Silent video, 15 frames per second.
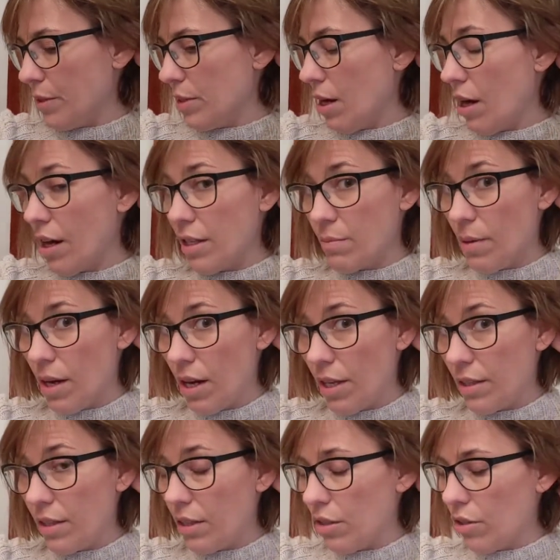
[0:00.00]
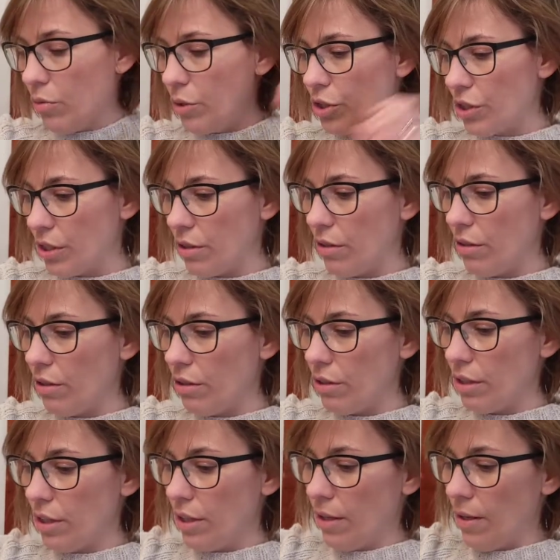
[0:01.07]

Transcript: ties behind the ear, which can hurt,